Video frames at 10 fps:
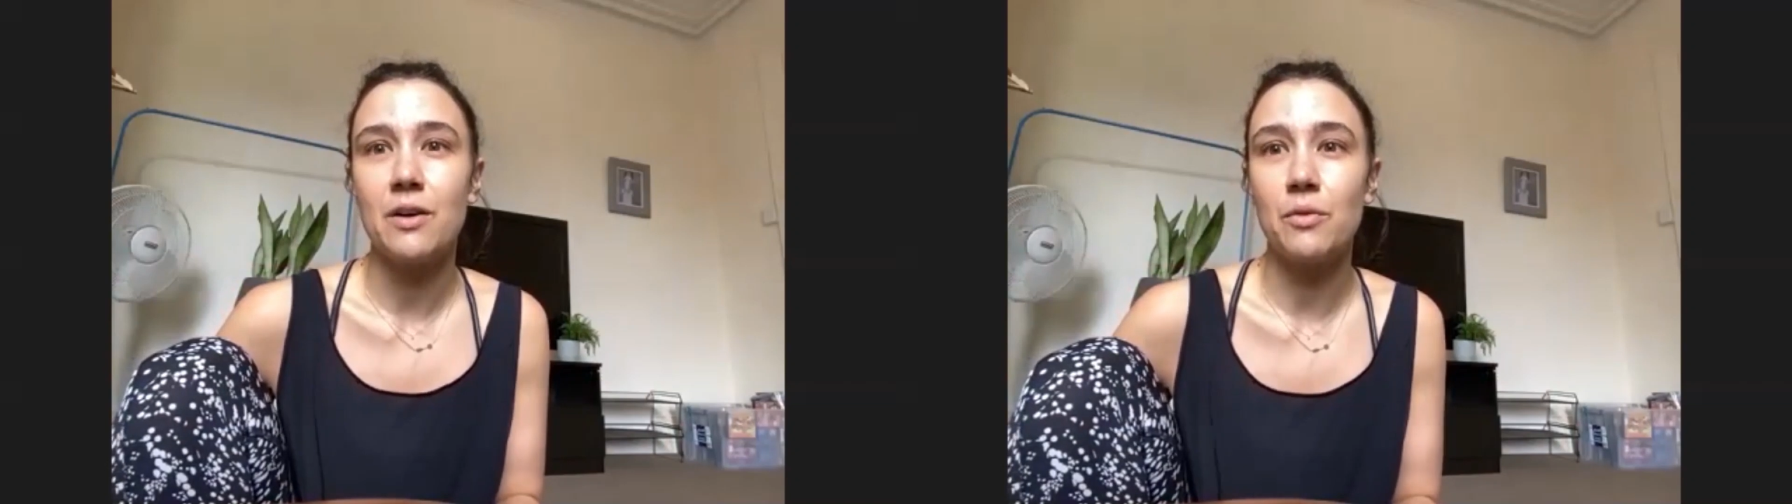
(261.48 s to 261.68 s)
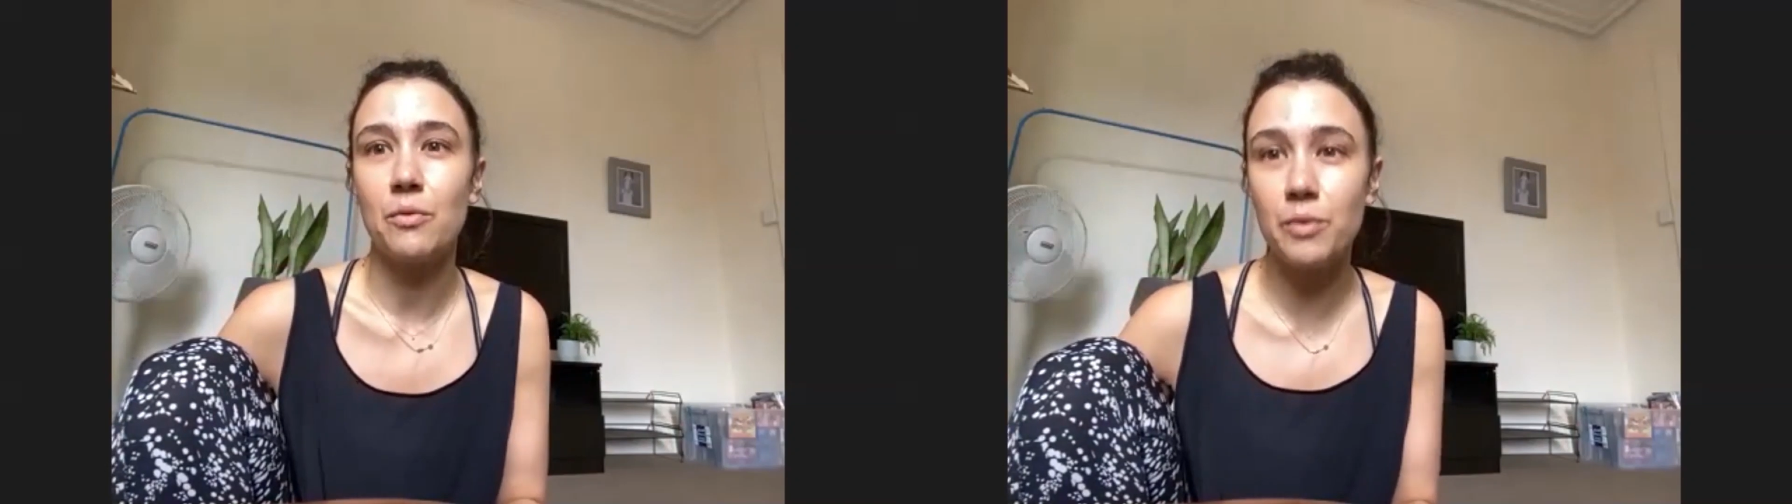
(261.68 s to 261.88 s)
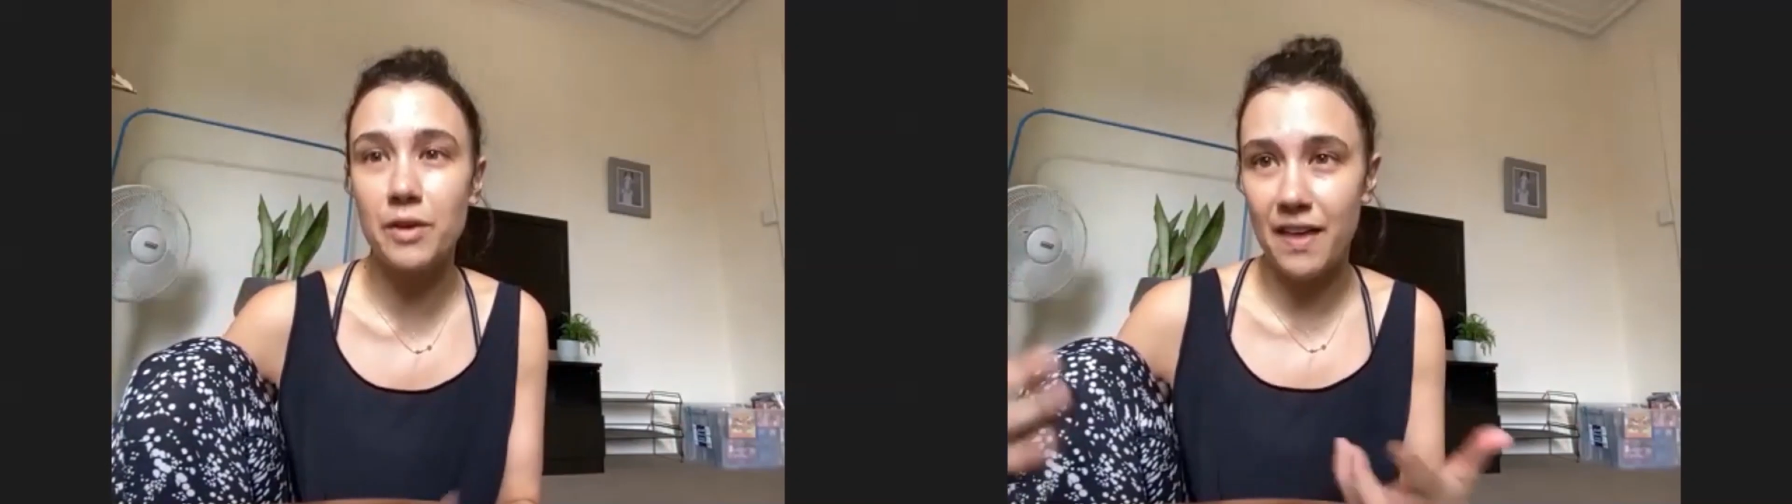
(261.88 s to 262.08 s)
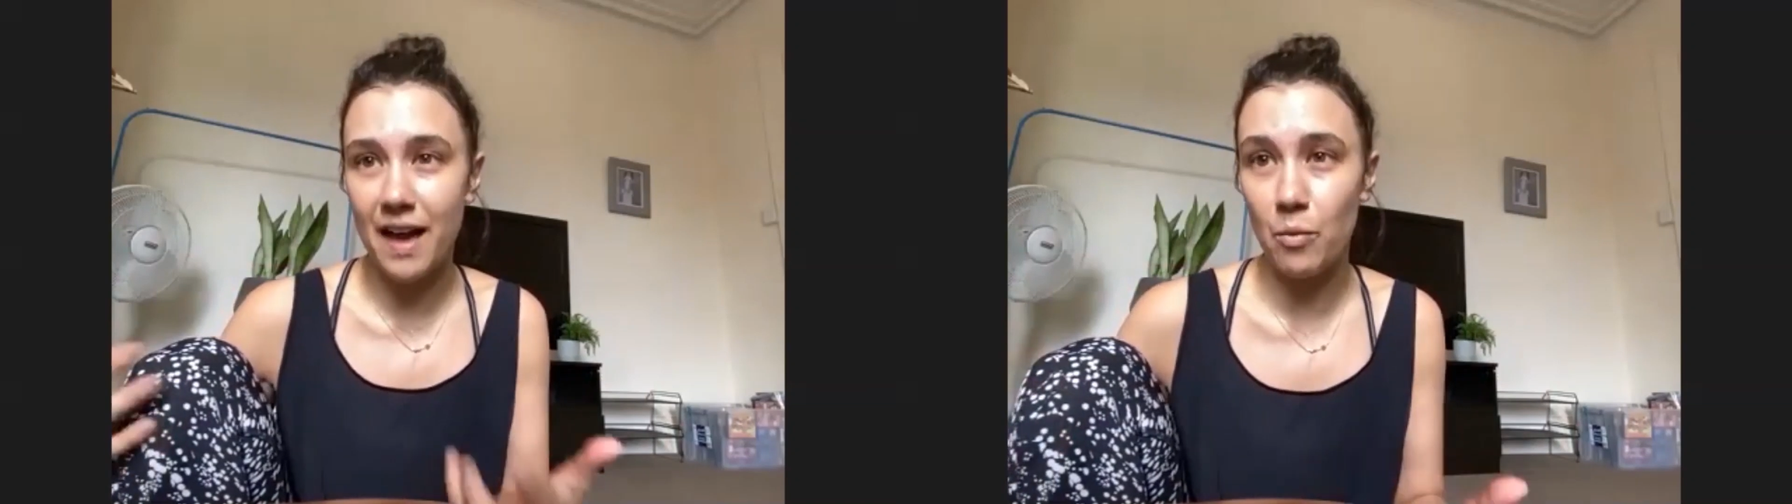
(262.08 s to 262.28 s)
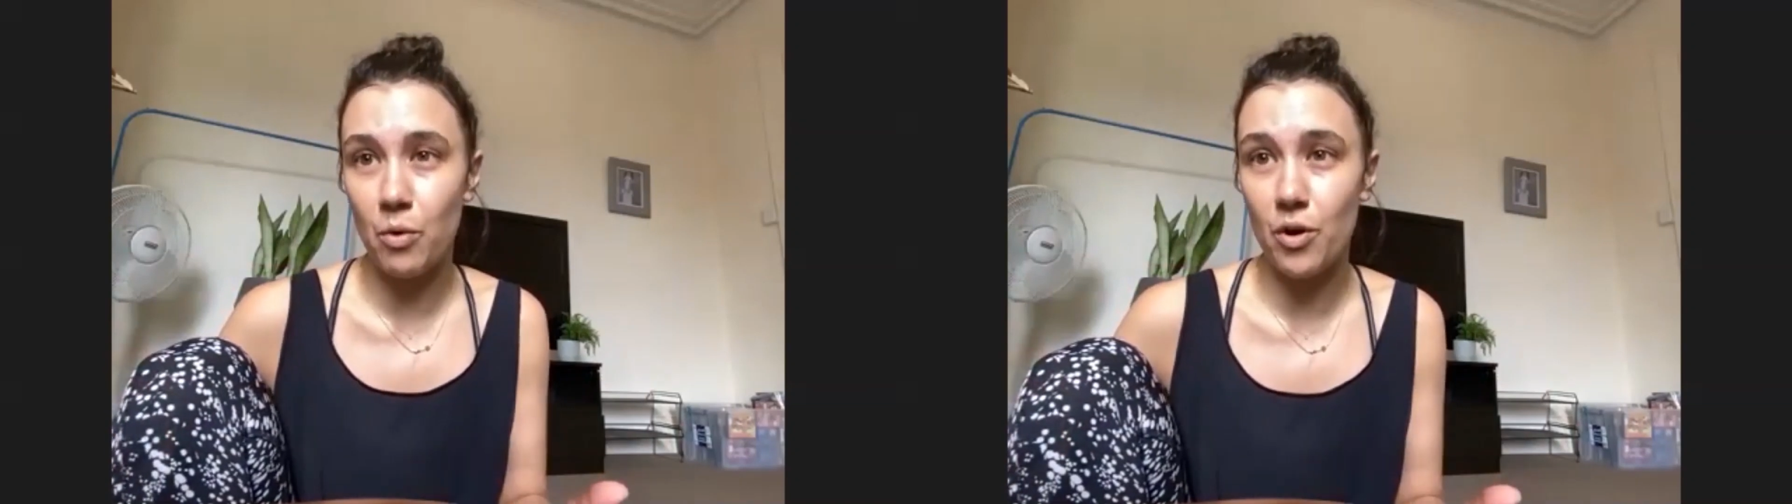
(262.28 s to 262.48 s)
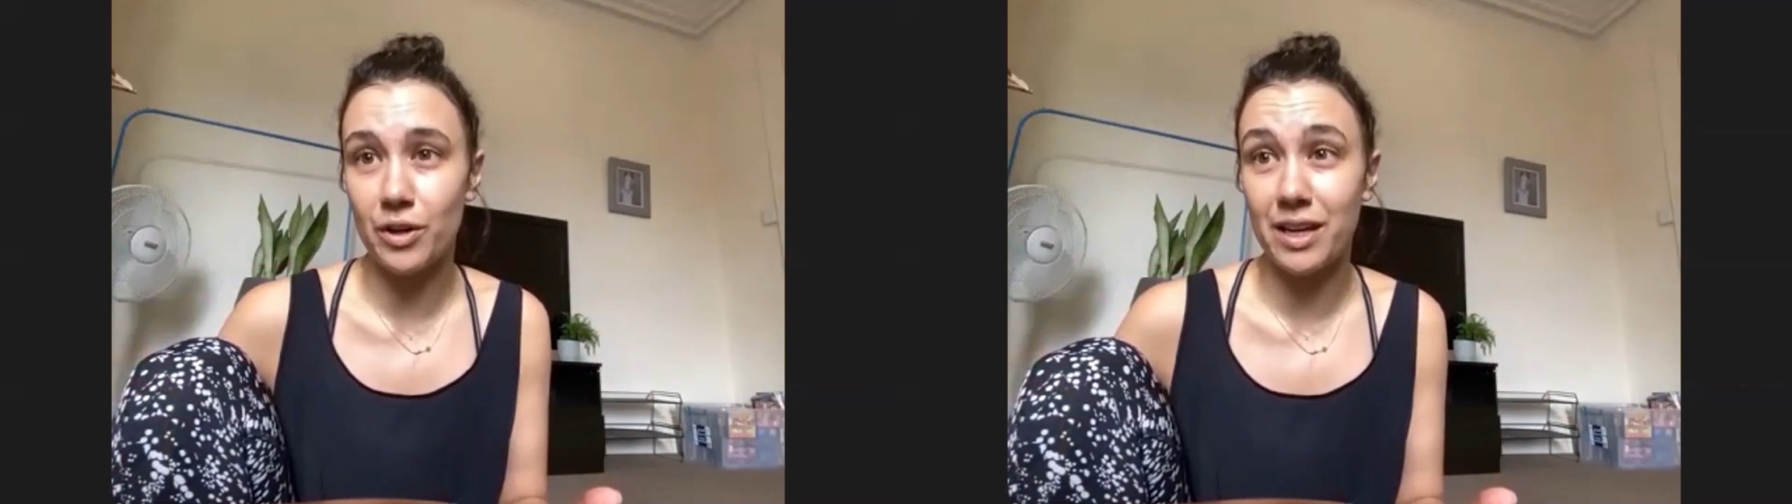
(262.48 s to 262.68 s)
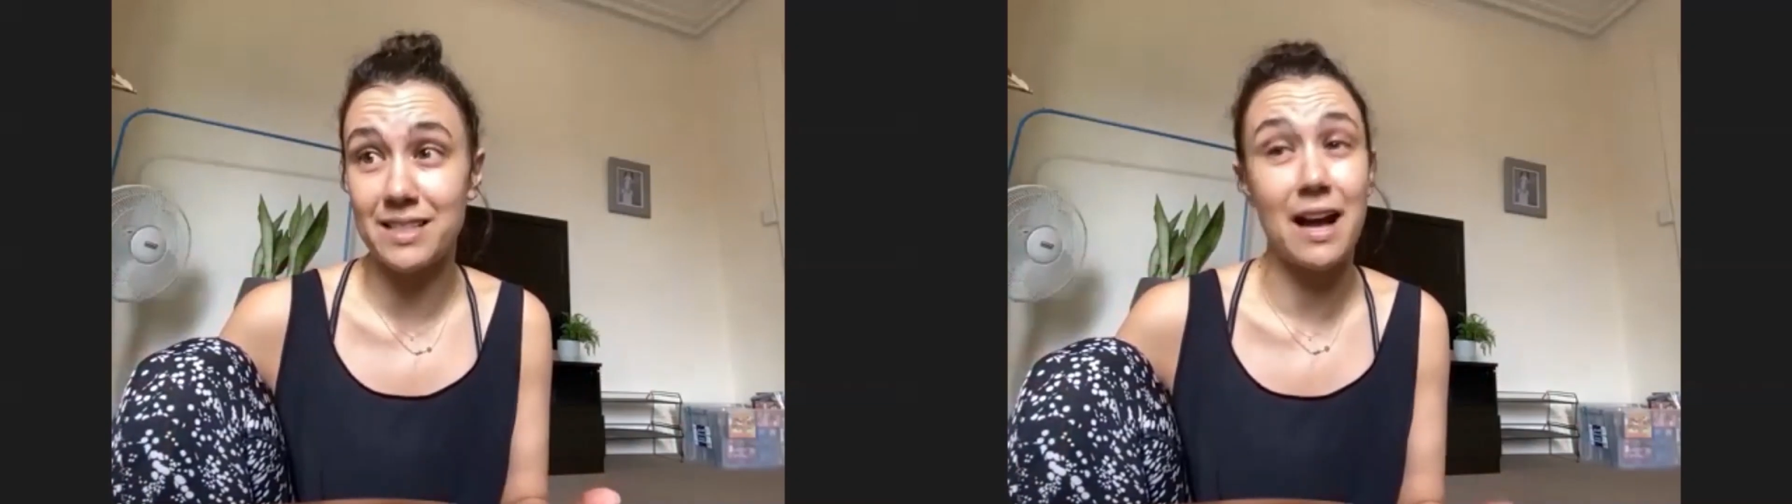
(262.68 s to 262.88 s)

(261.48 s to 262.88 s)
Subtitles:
with that work has